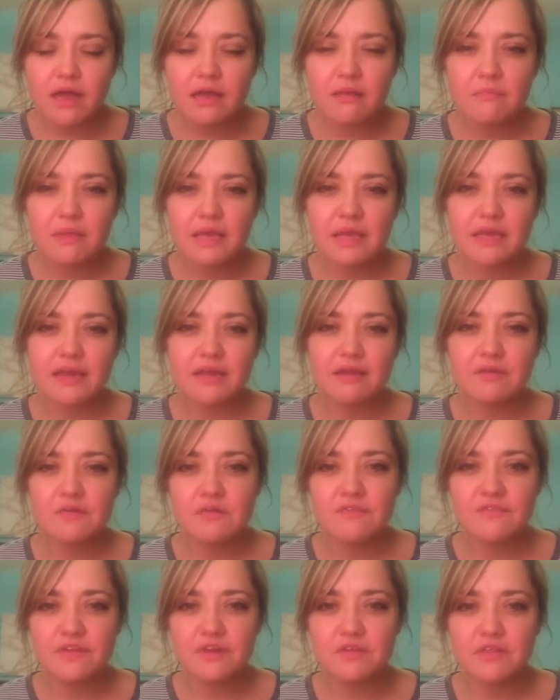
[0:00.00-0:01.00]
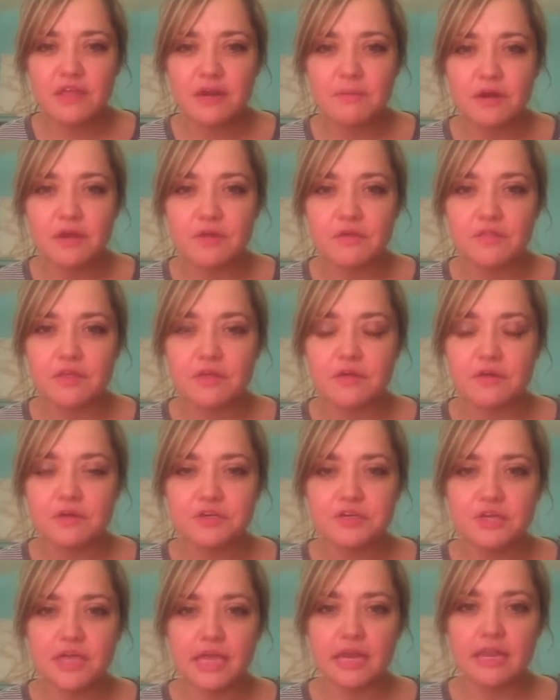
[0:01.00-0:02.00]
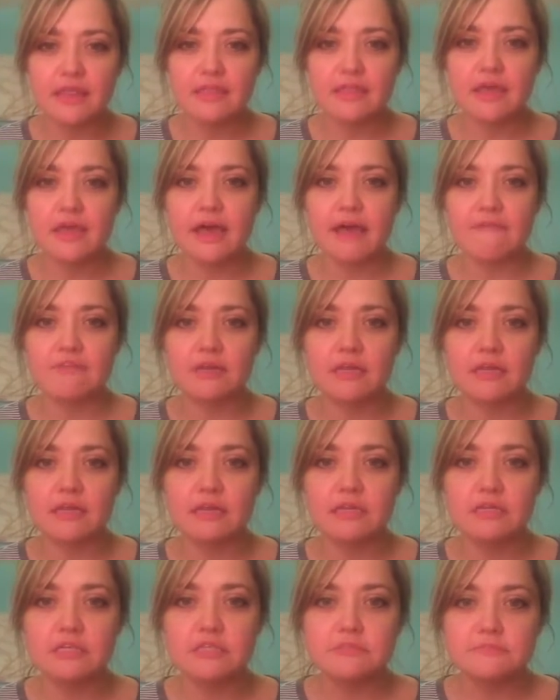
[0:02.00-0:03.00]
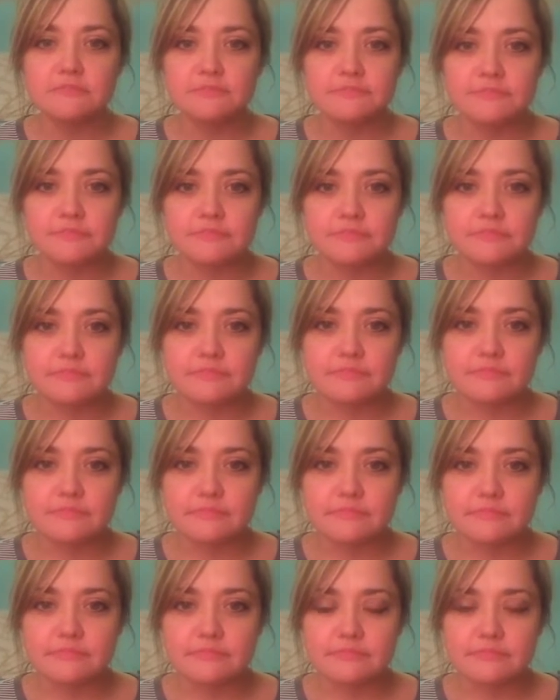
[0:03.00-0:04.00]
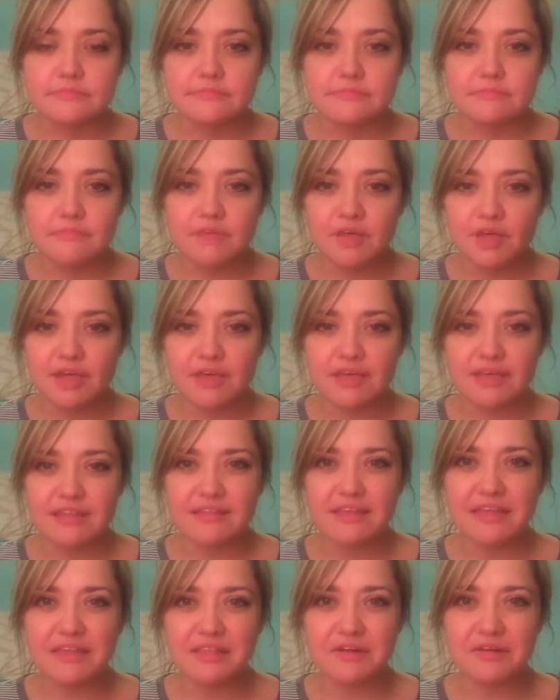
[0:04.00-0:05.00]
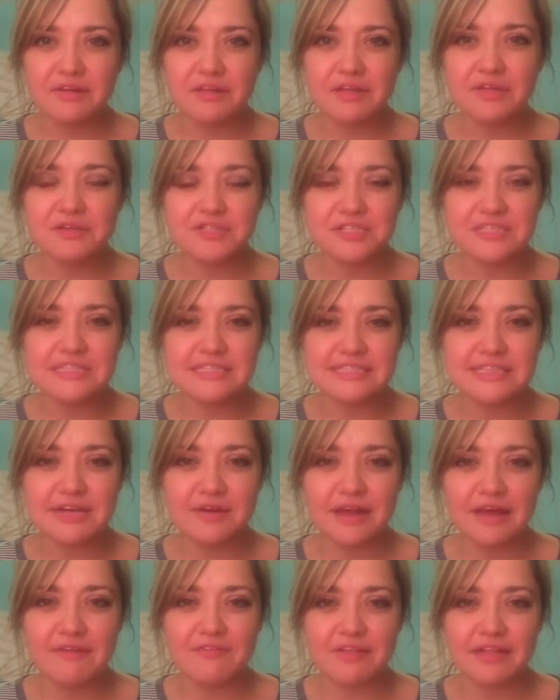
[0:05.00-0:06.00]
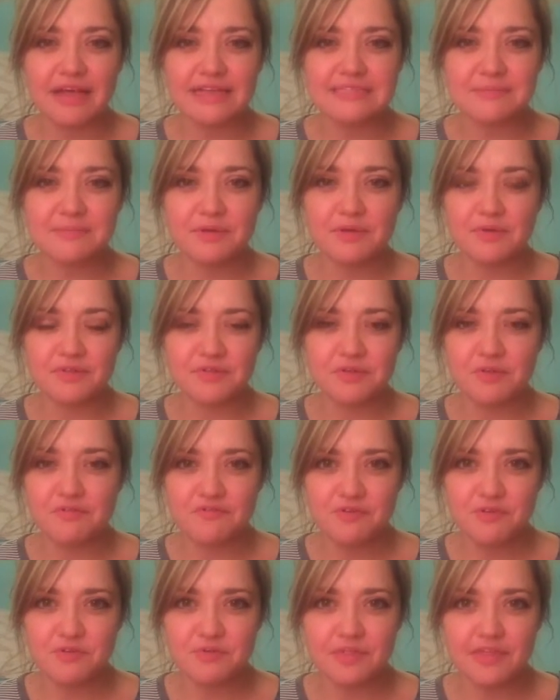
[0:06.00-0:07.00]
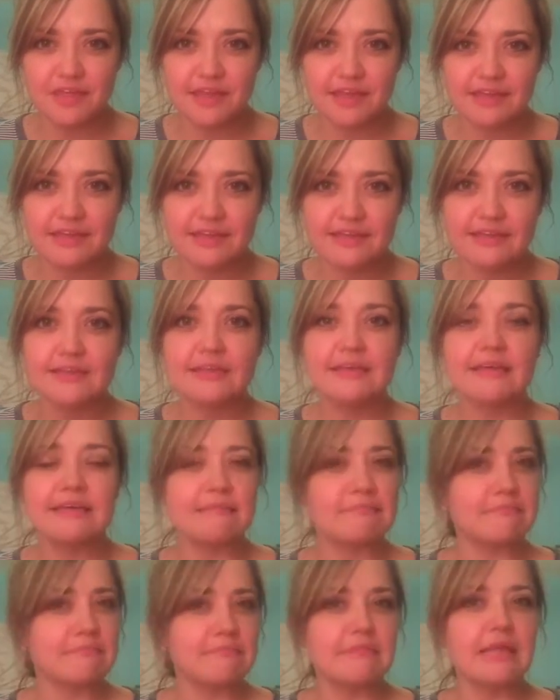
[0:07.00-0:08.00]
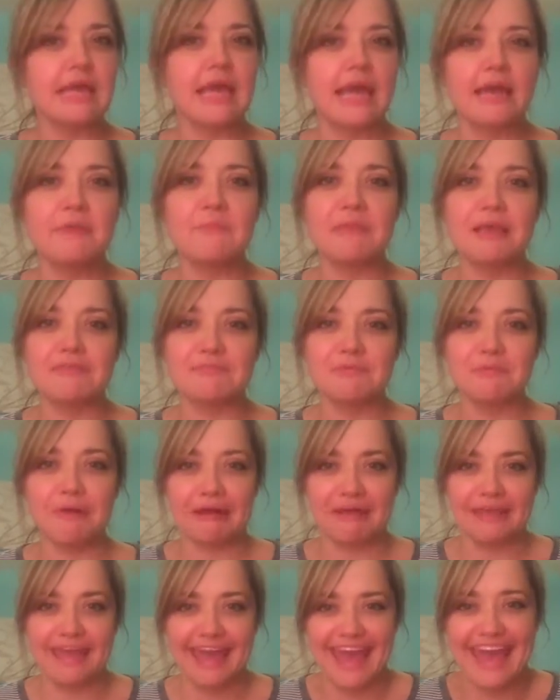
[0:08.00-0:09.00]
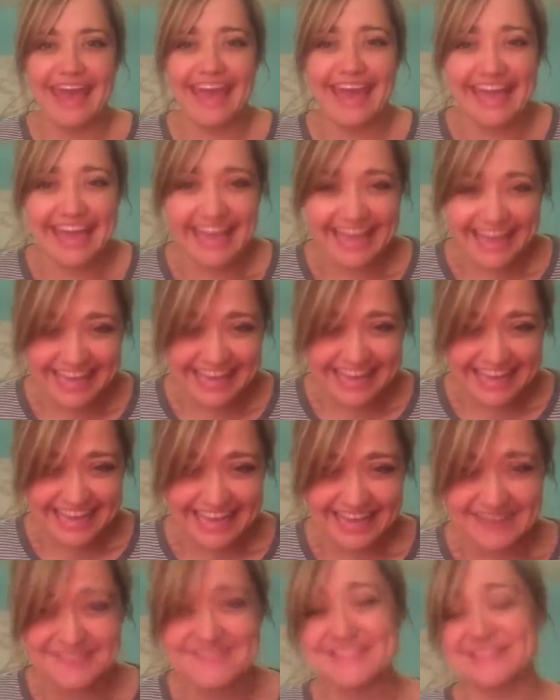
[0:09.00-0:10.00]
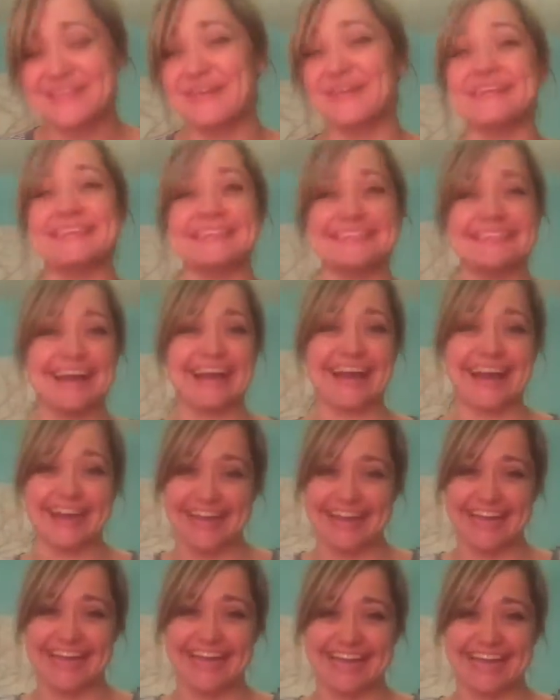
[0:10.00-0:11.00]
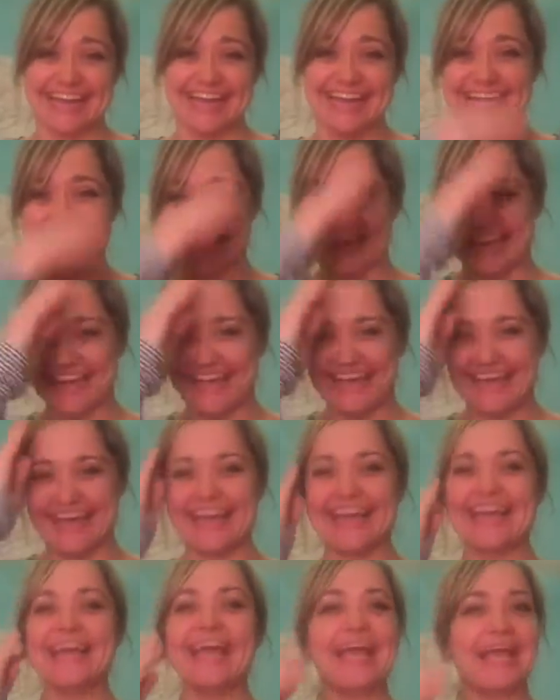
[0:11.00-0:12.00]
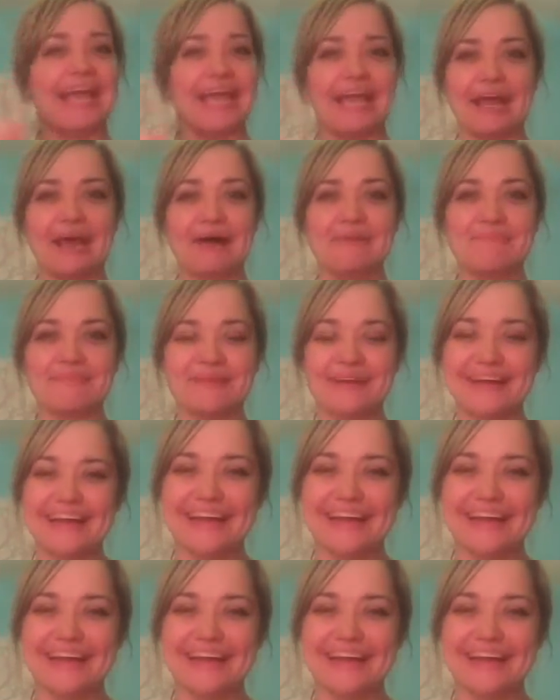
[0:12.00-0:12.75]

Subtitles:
Megan, I don't know if I knew that about you, that you couldn't drink anything caffeinated. Milk. Like literally you'll just sit down and have a glass of milk with no food with it? That kind of makes me want to gag. I'm so sorry. Yep.